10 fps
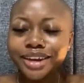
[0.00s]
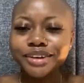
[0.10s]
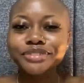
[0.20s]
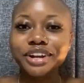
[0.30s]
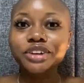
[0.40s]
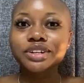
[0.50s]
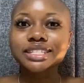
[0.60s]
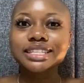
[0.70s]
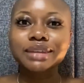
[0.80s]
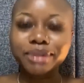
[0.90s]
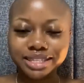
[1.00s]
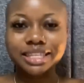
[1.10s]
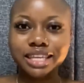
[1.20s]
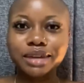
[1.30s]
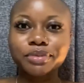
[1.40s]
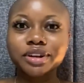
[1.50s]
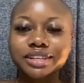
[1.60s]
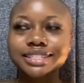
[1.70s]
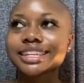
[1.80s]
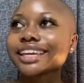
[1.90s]
fragrance in my skincare
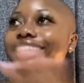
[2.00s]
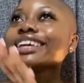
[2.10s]
products like